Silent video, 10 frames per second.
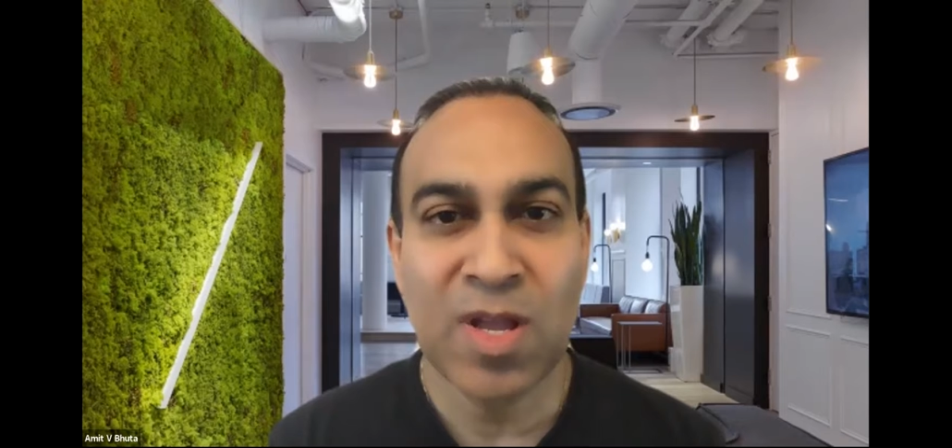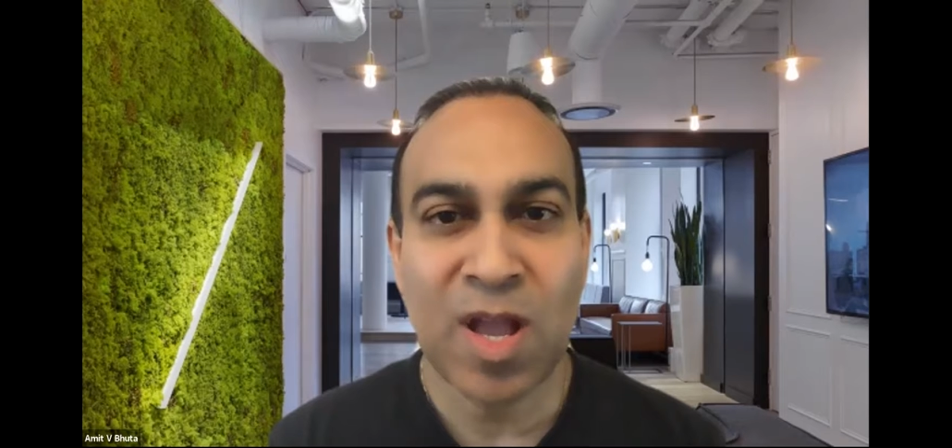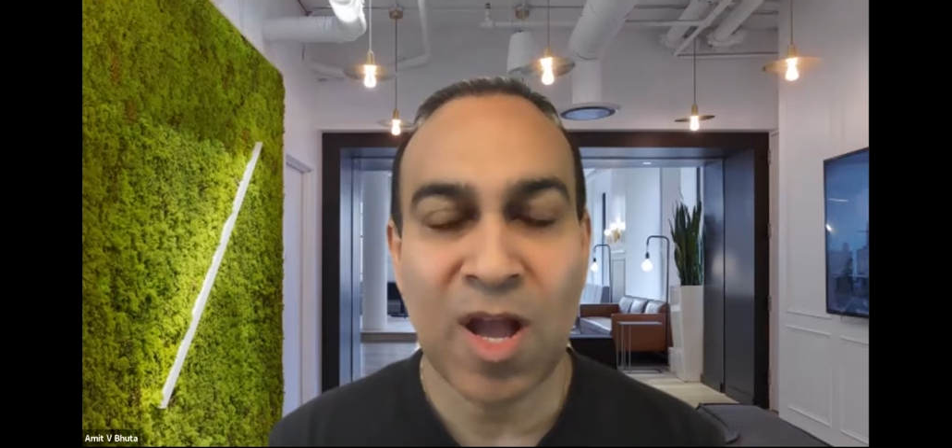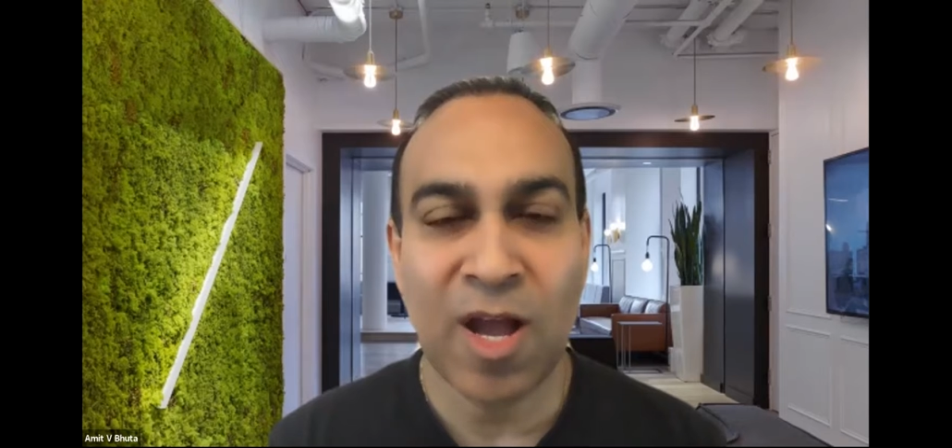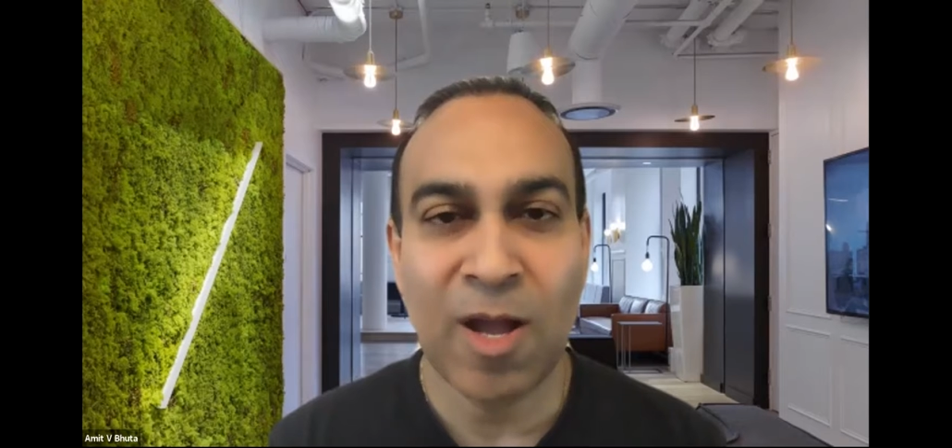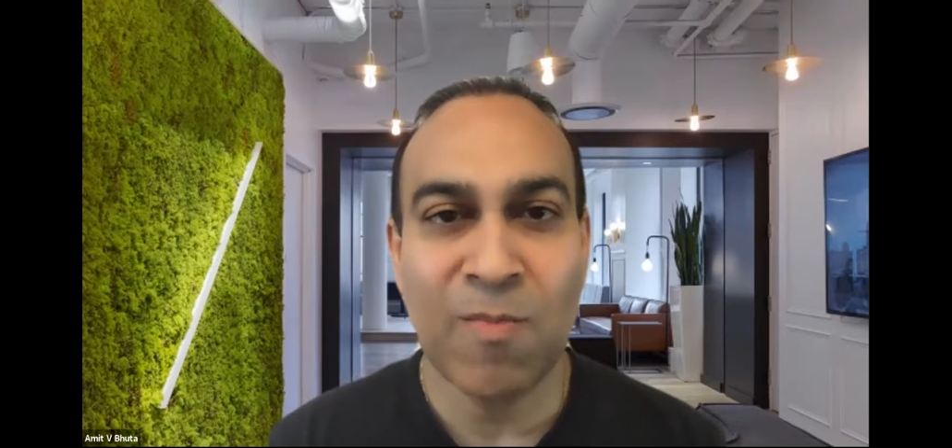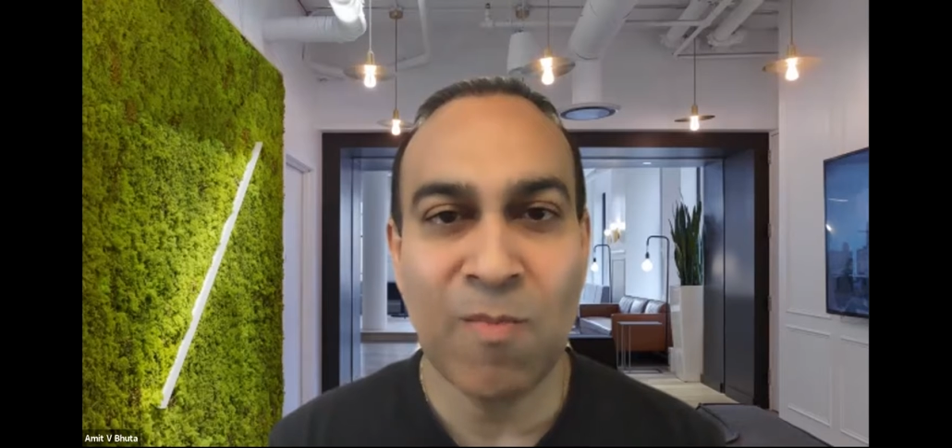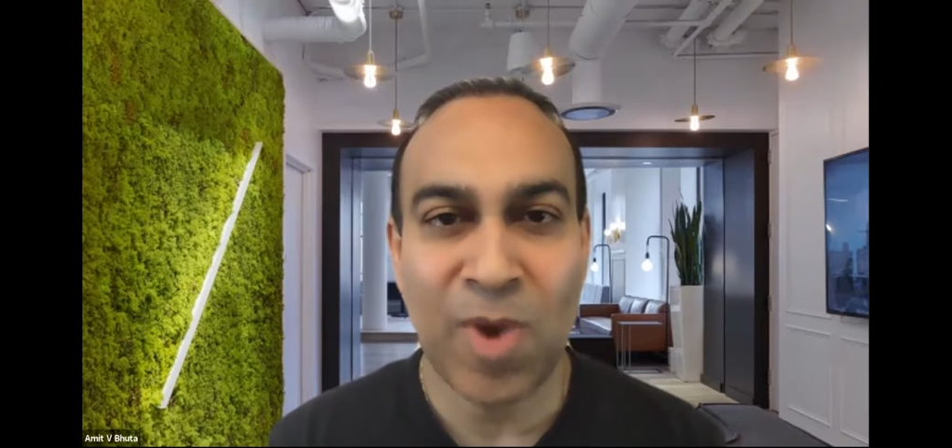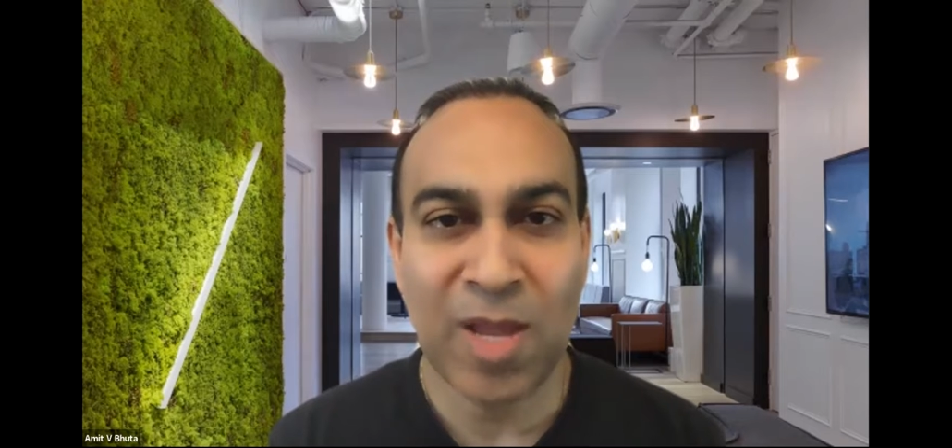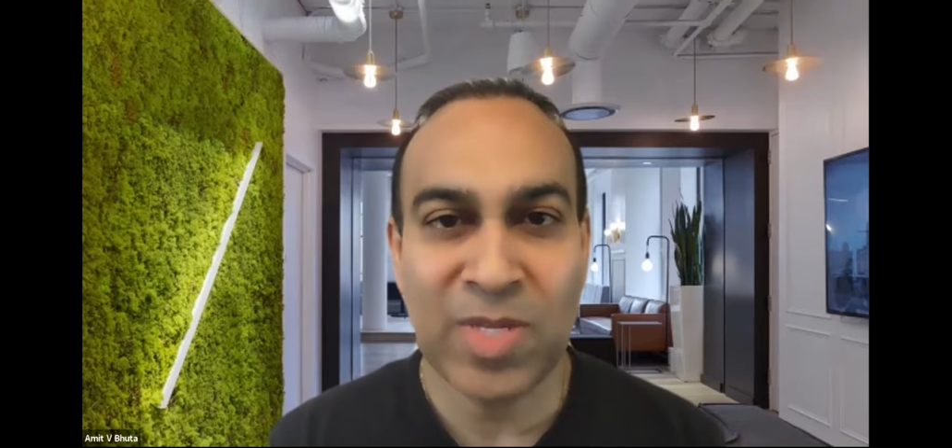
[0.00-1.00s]

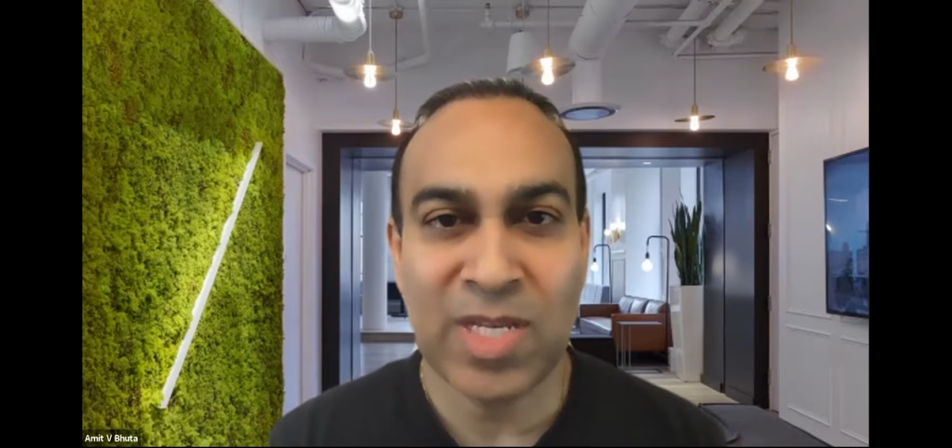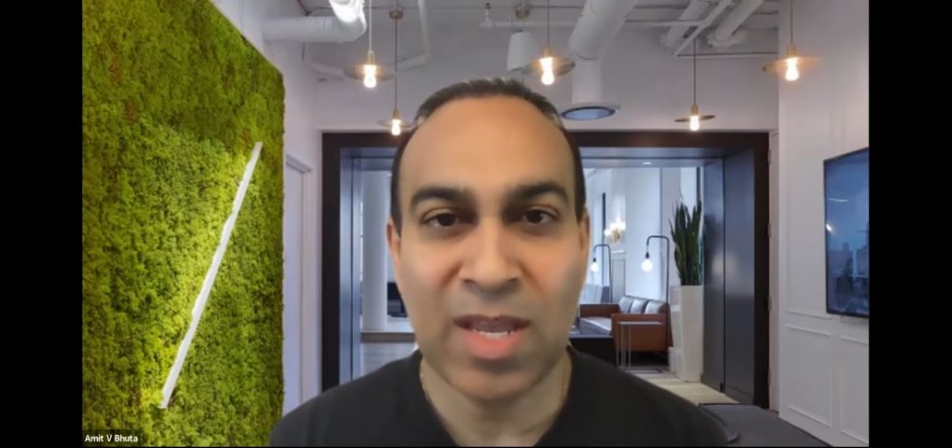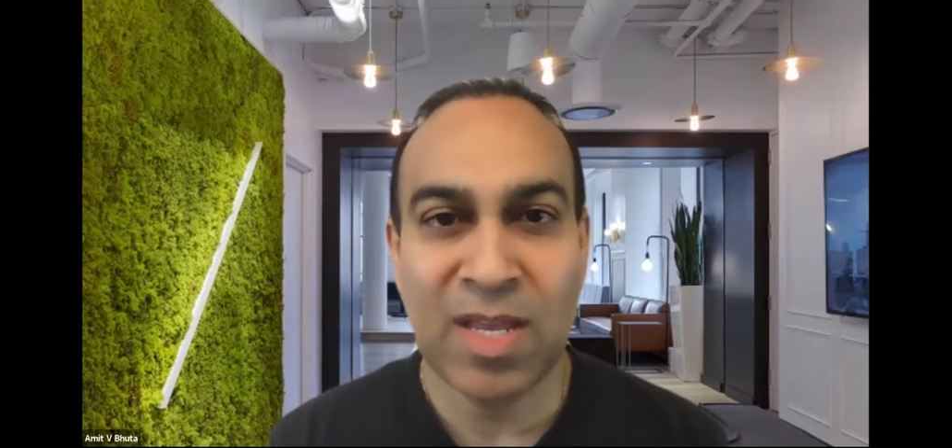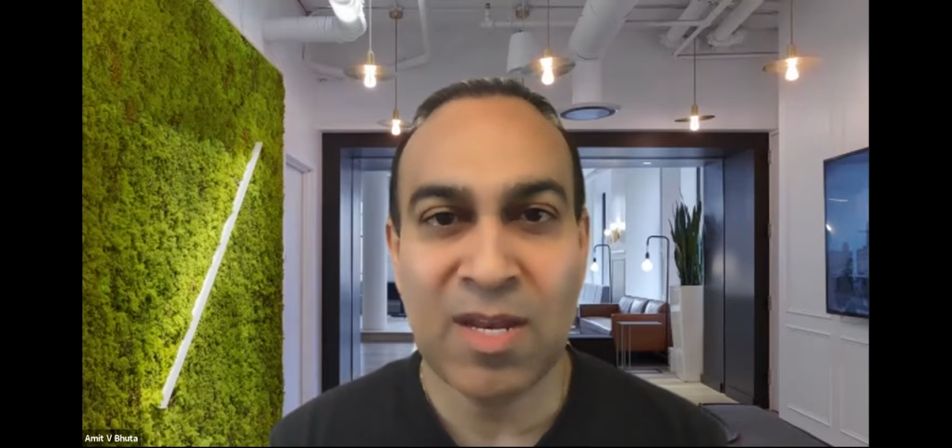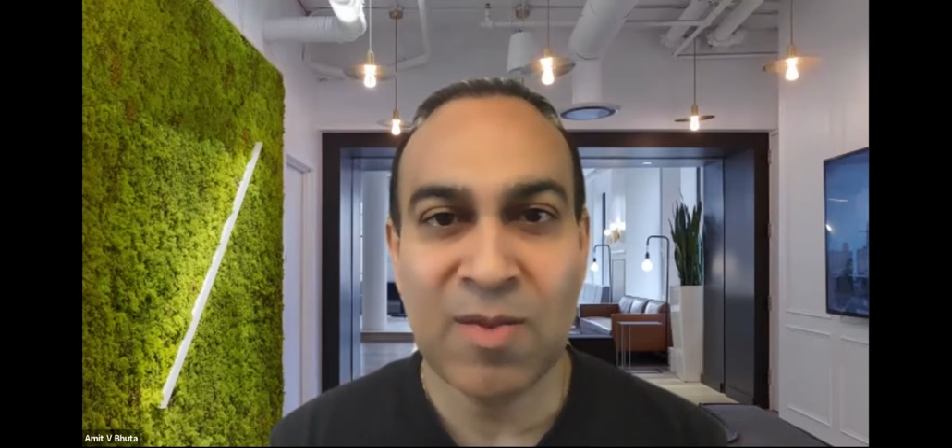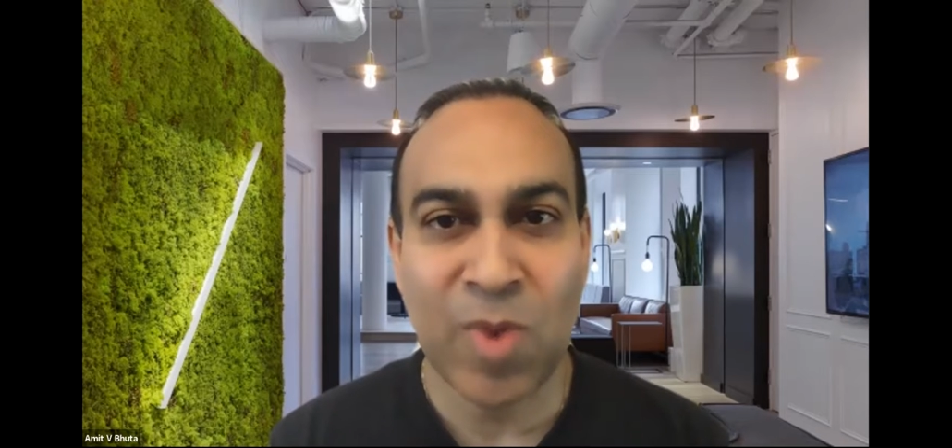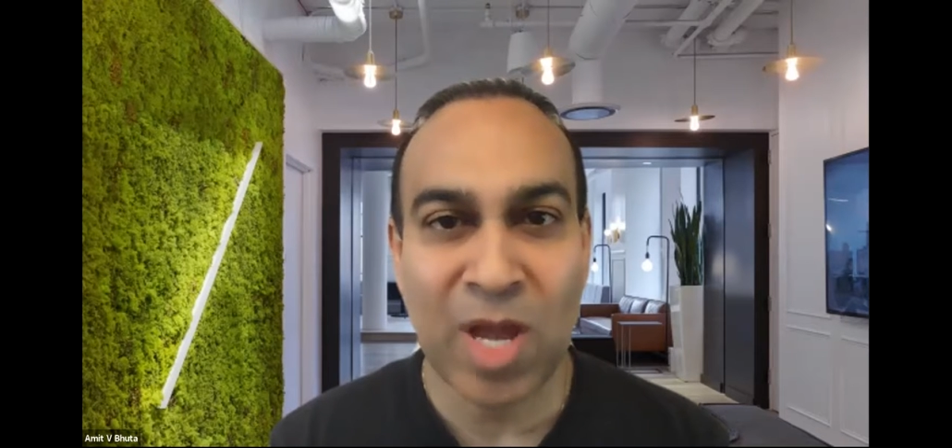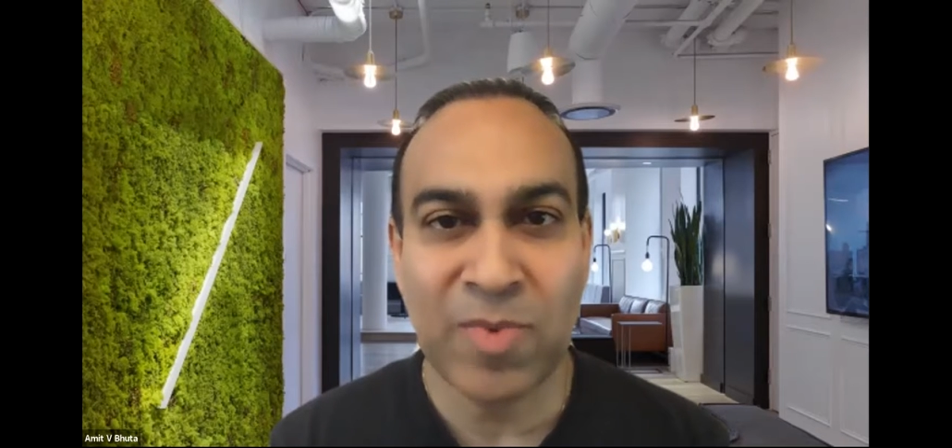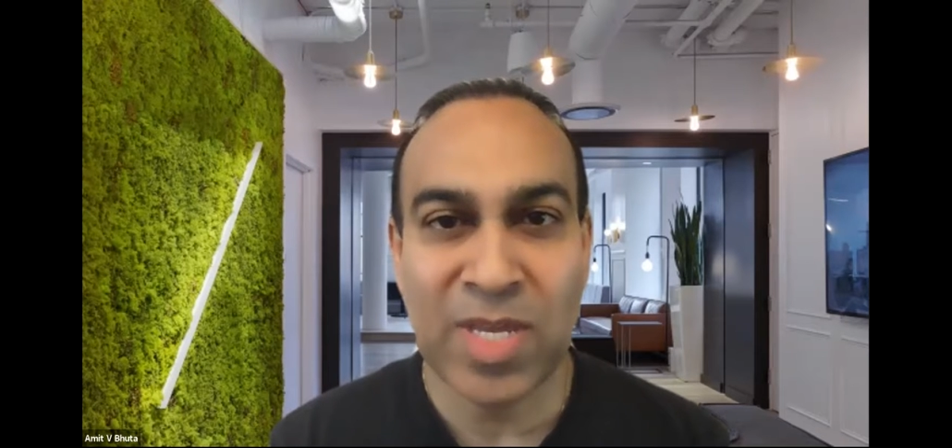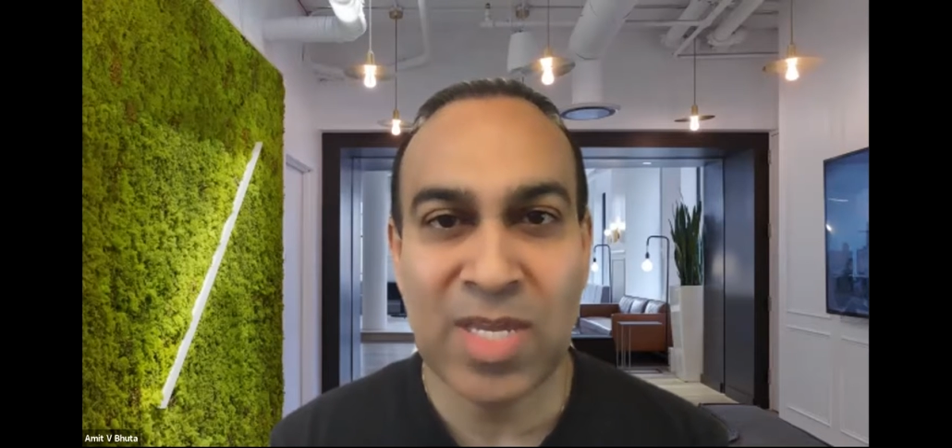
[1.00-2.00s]
Miami-Dade,
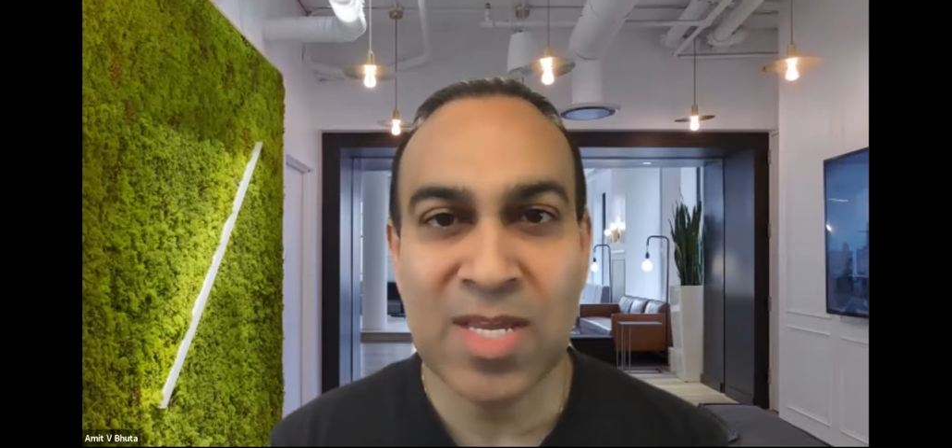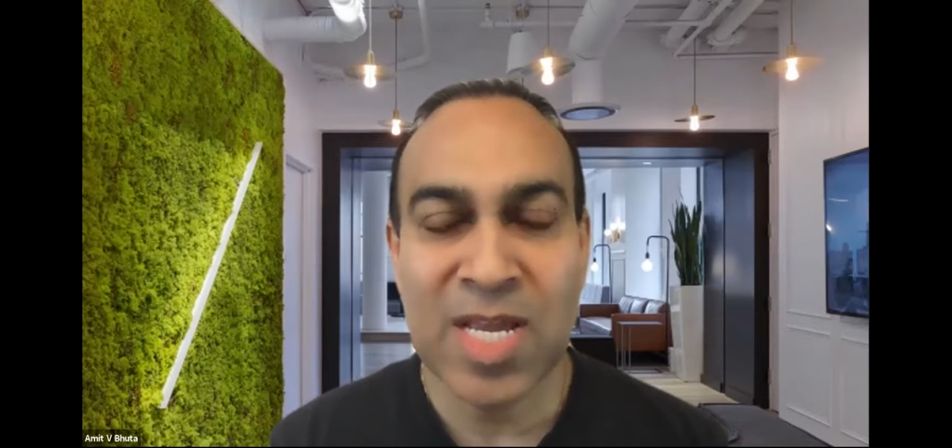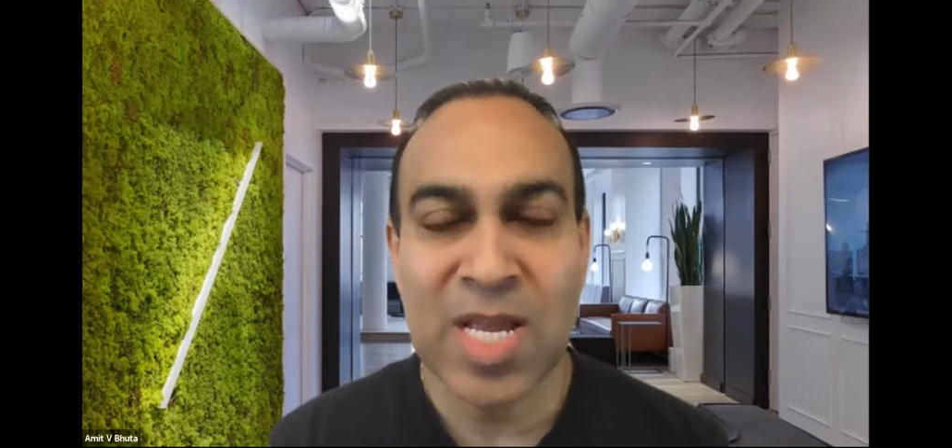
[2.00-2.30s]
Miami.